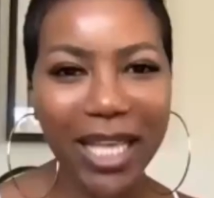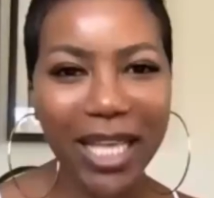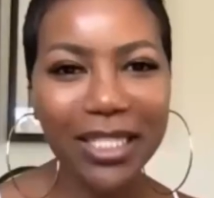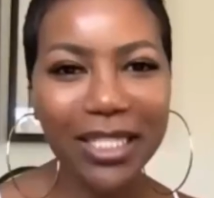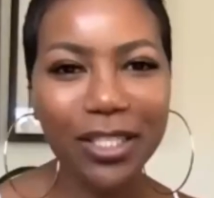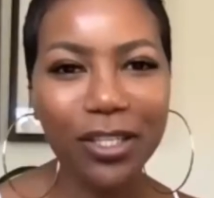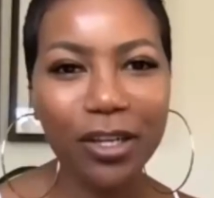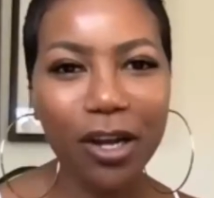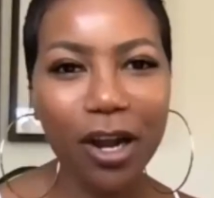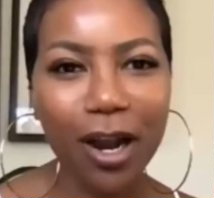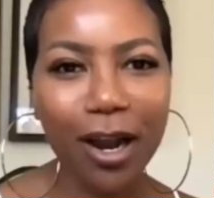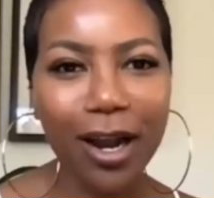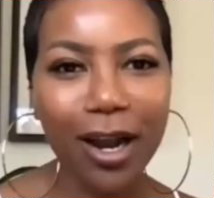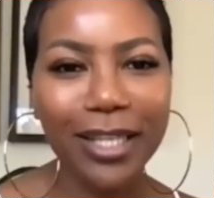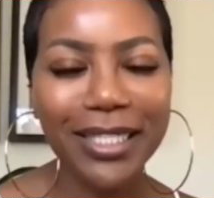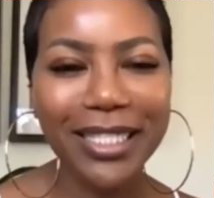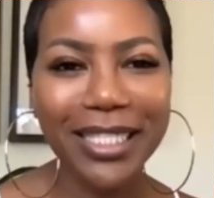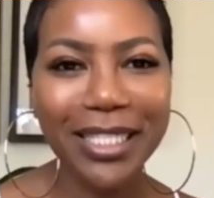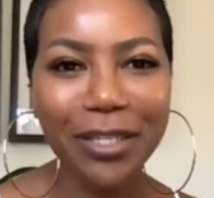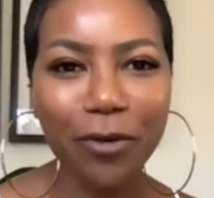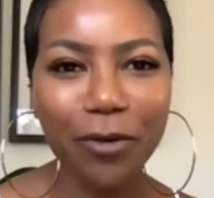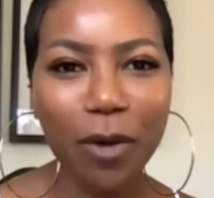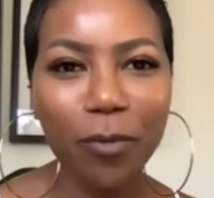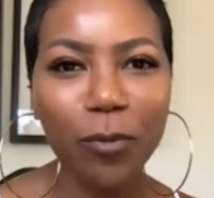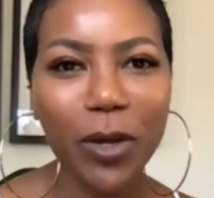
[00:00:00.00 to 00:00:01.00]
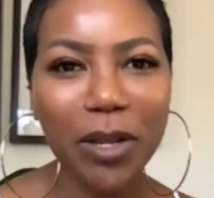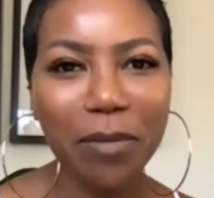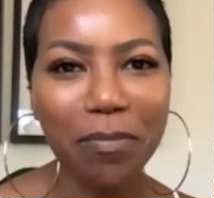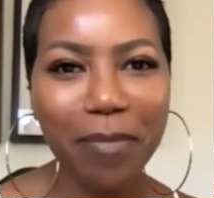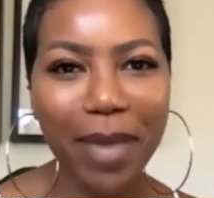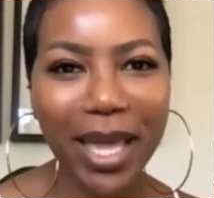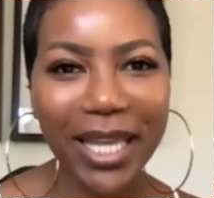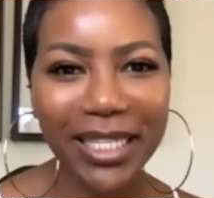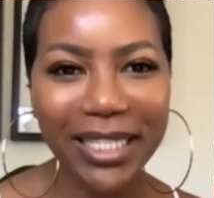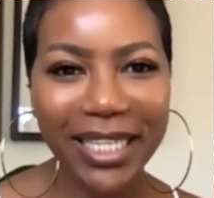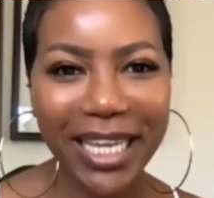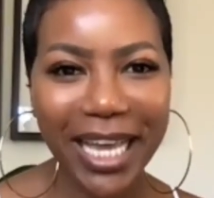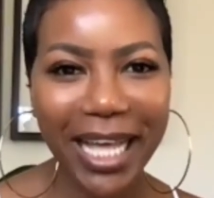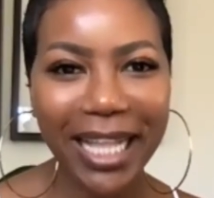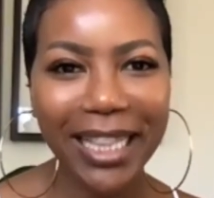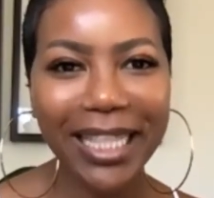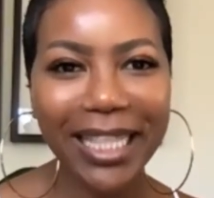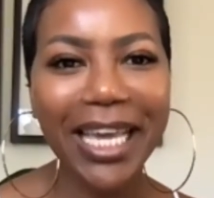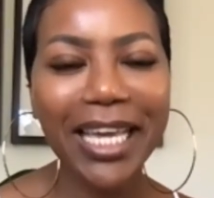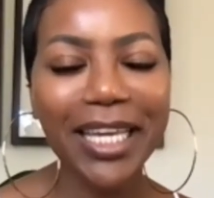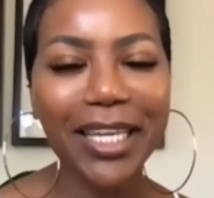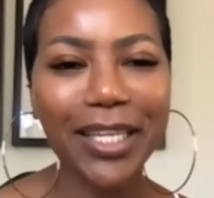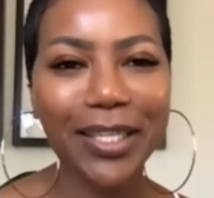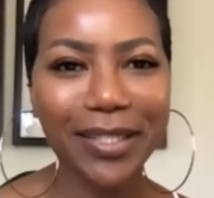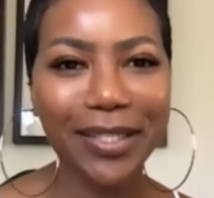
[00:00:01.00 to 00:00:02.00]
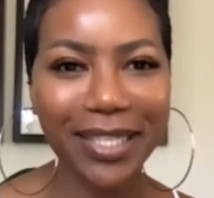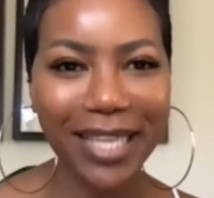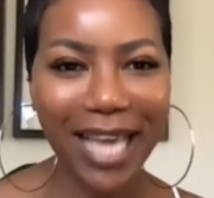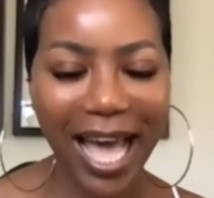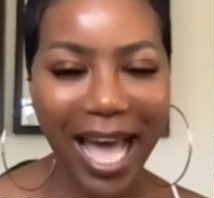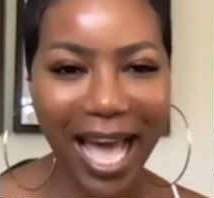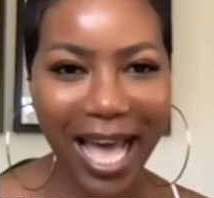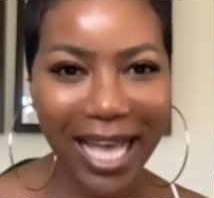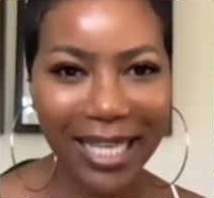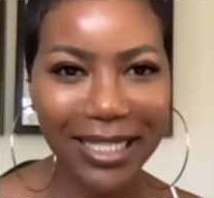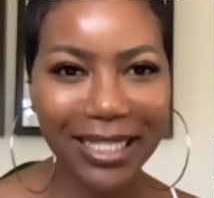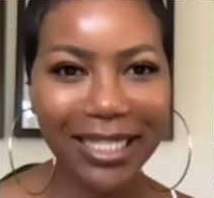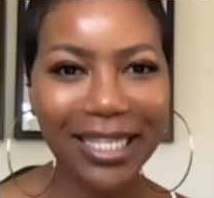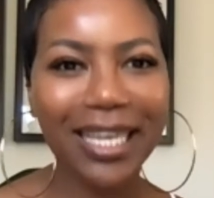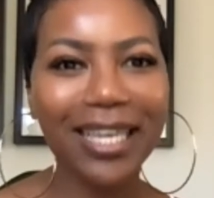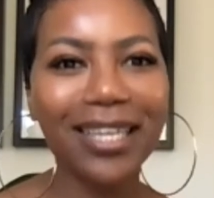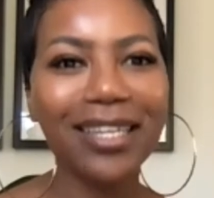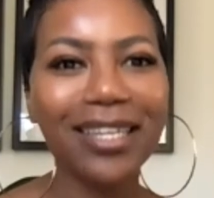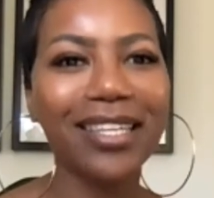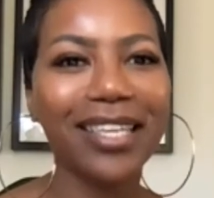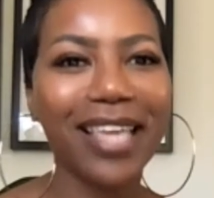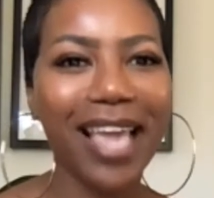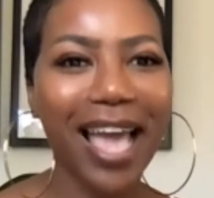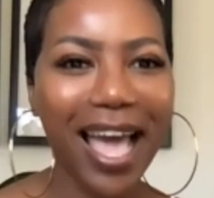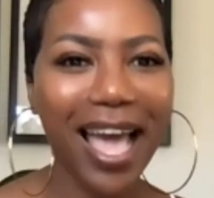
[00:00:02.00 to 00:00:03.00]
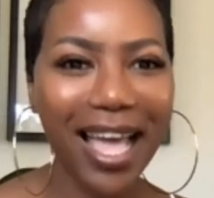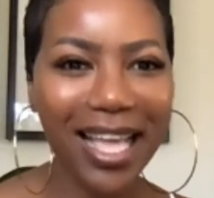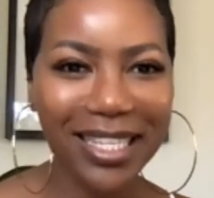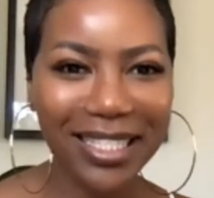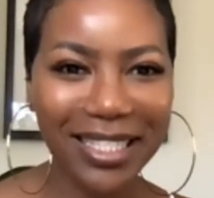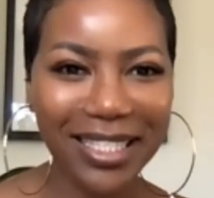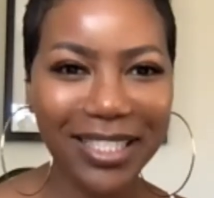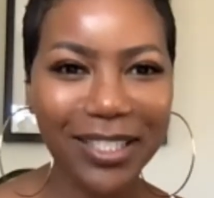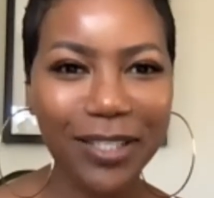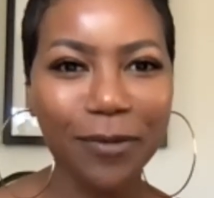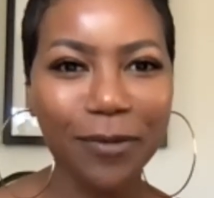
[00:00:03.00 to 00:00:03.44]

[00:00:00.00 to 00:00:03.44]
It's our serum with mandelic acid. Yes.